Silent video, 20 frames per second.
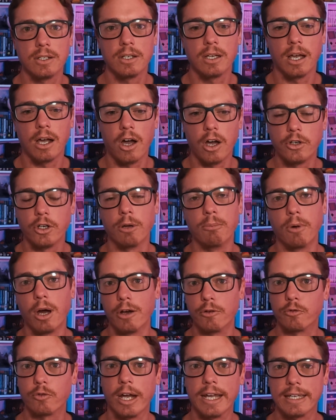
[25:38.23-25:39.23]
I don't
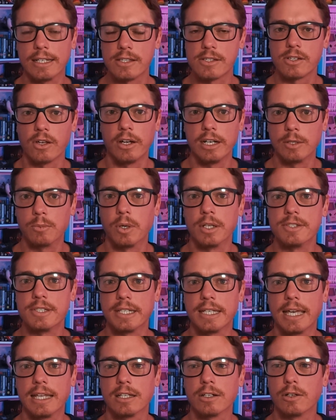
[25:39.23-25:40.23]
mind Frankensteining one
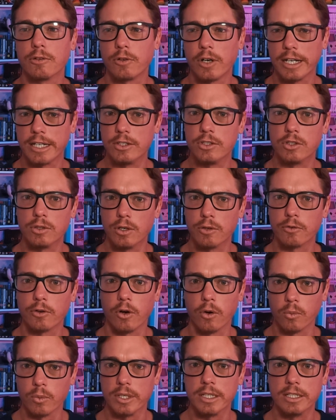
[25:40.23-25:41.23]
together if I can do it for
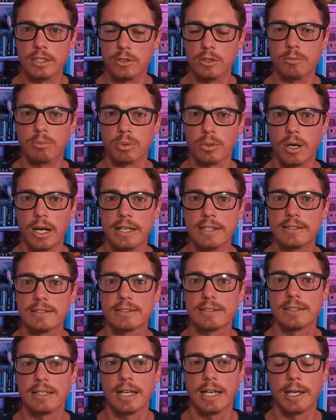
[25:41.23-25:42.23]
a really good
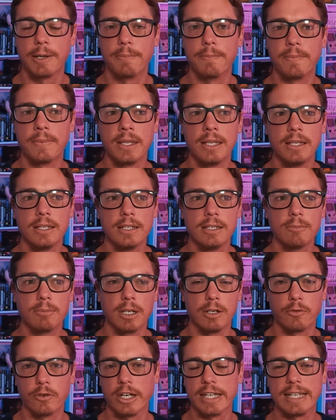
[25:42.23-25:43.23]
price.
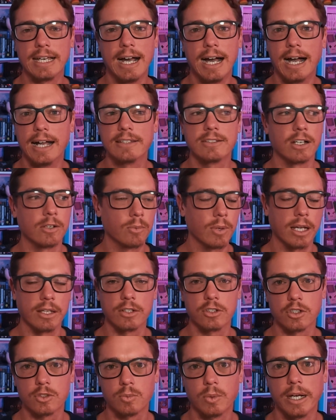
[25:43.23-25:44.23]
But if I can't, I'd rather
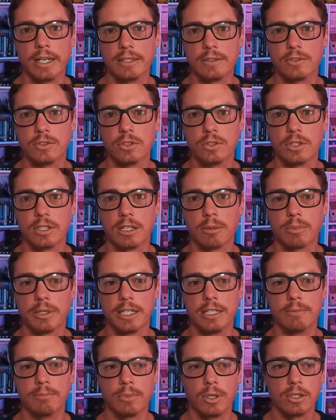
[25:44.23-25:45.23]
just wait and do the
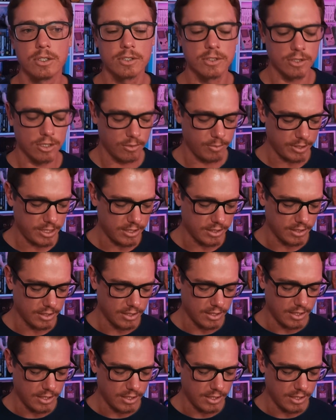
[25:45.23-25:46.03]
complete in-box copy.